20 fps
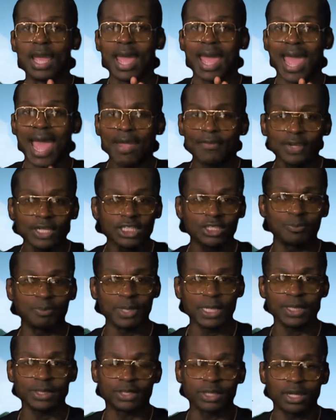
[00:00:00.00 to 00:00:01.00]
having
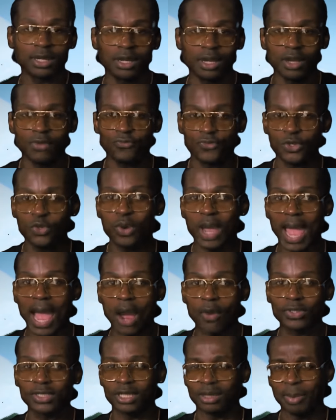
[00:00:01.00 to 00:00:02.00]
spent a, a few
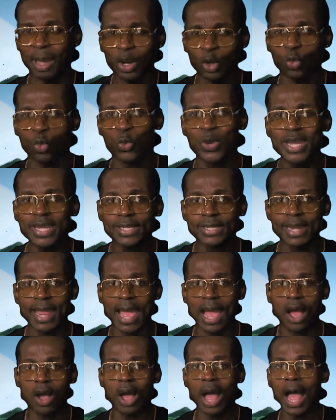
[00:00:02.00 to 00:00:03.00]
hours and about a week
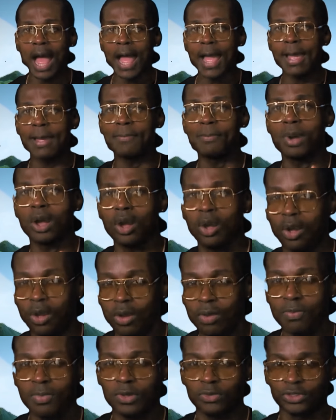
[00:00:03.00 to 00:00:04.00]
now, I'm
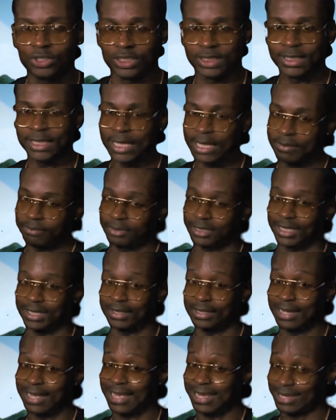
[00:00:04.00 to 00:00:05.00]
almost
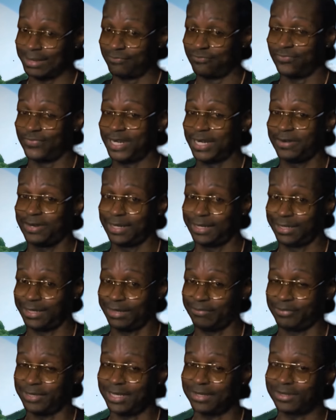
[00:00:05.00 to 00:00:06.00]
tempted, I am very
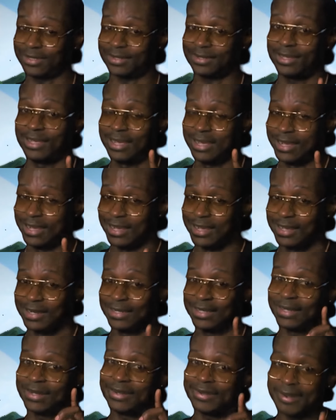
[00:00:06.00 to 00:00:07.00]
tempted to,
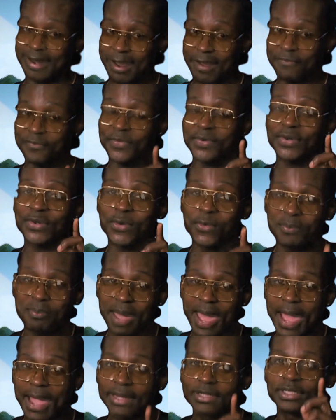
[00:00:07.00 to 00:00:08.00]
to never go
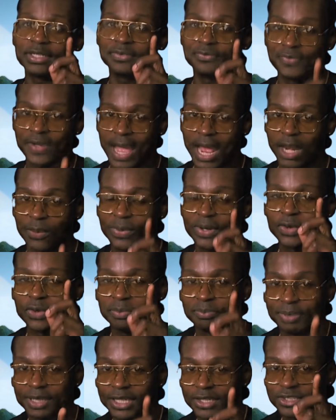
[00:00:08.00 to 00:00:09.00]
back to Valorant on P